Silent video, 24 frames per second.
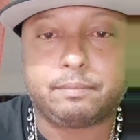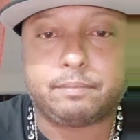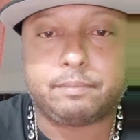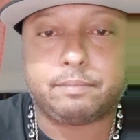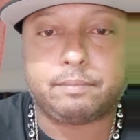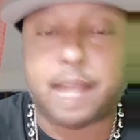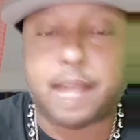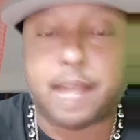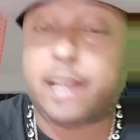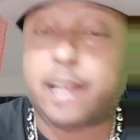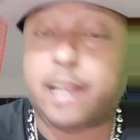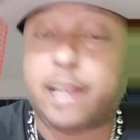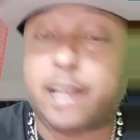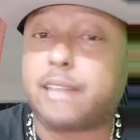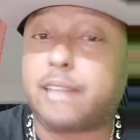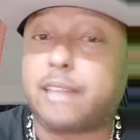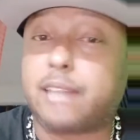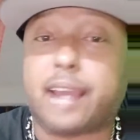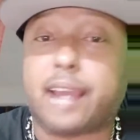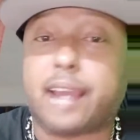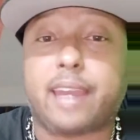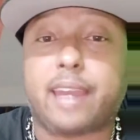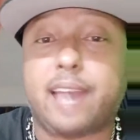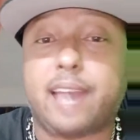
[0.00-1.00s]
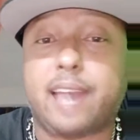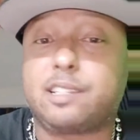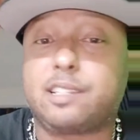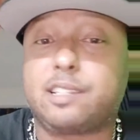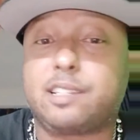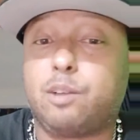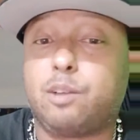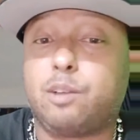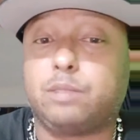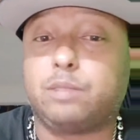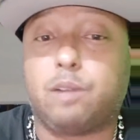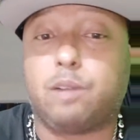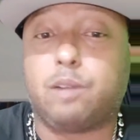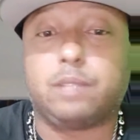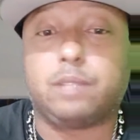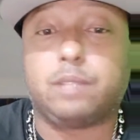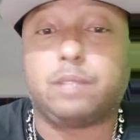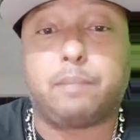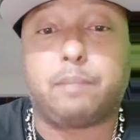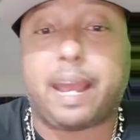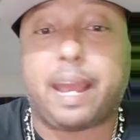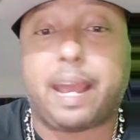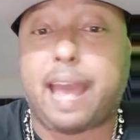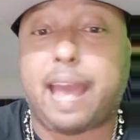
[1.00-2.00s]
Hey, Kaz, don't. It
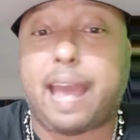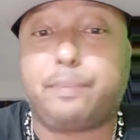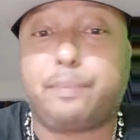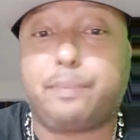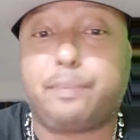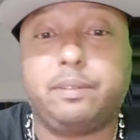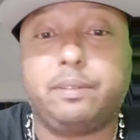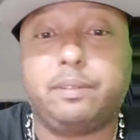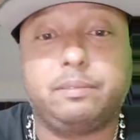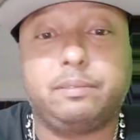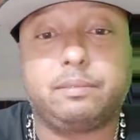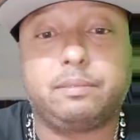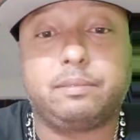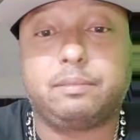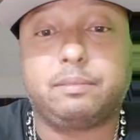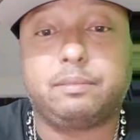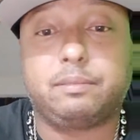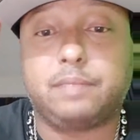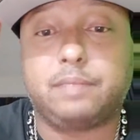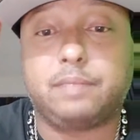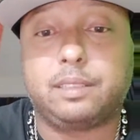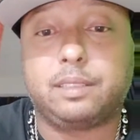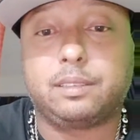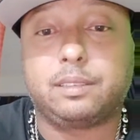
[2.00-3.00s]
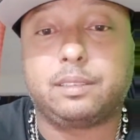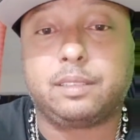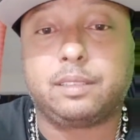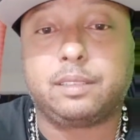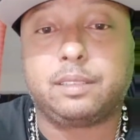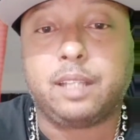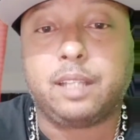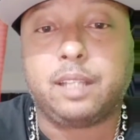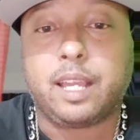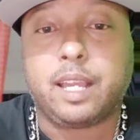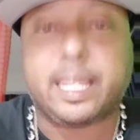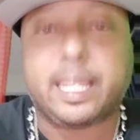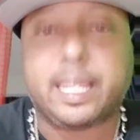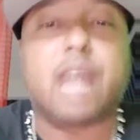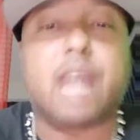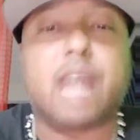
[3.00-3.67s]
might happen. Yeah,